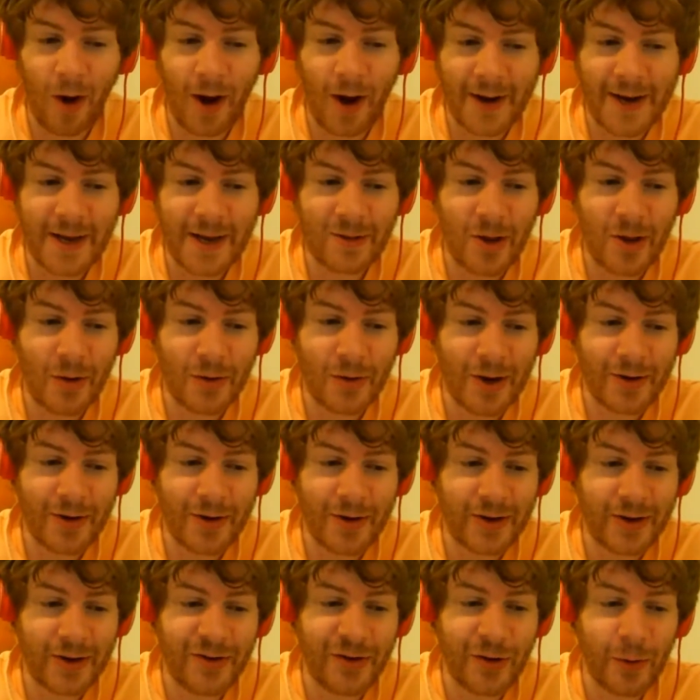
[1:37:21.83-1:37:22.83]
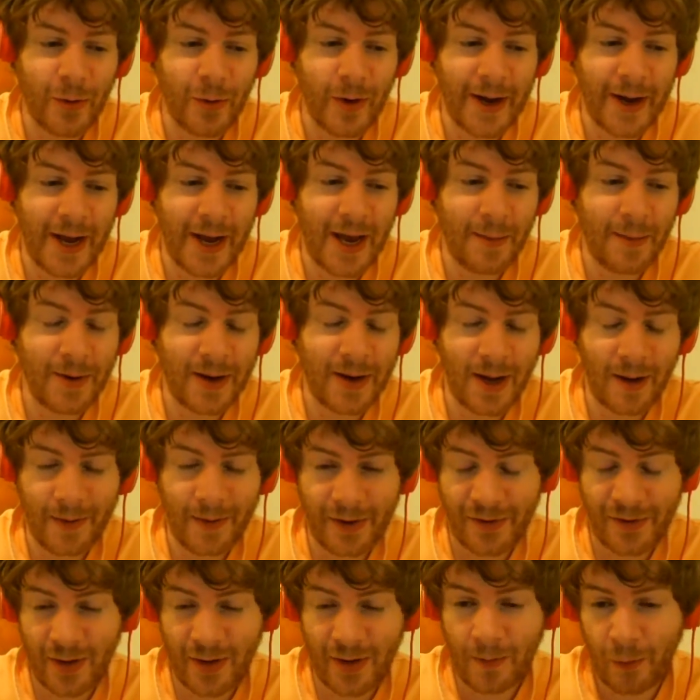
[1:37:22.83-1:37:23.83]
to be like walking alone at like 2
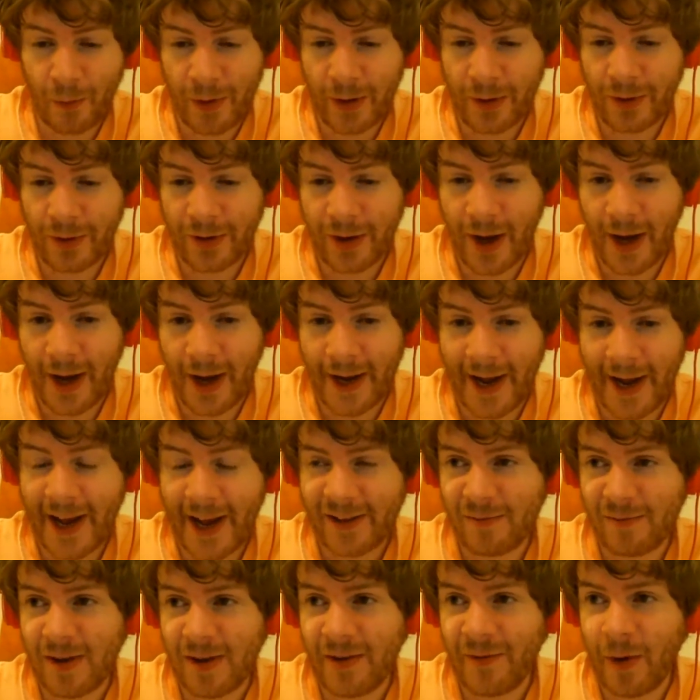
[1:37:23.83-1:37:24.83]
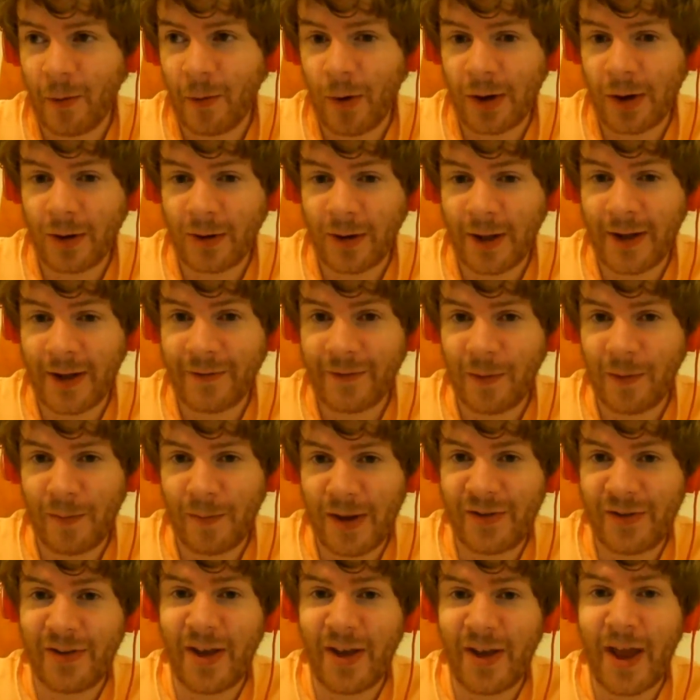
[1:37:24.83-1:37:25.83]
a.m. and having some weird guy ask me if I want to
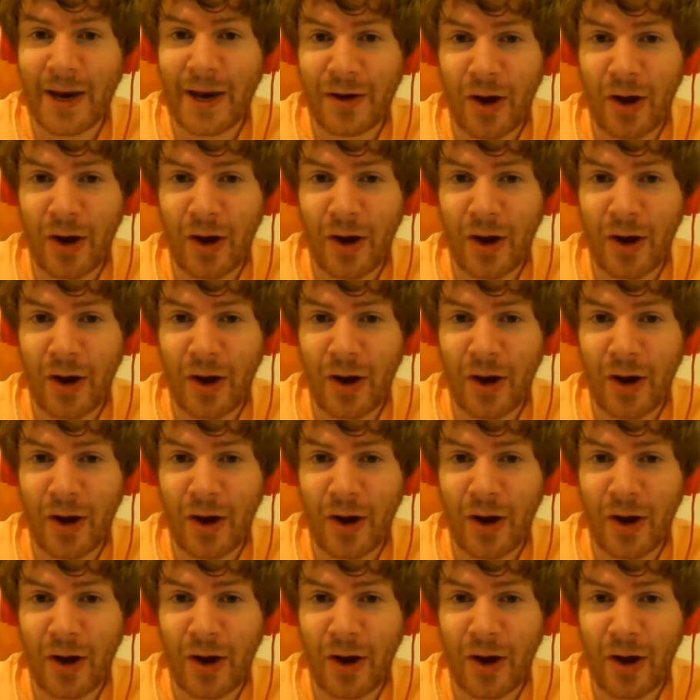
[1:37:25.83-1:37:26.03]
lift, me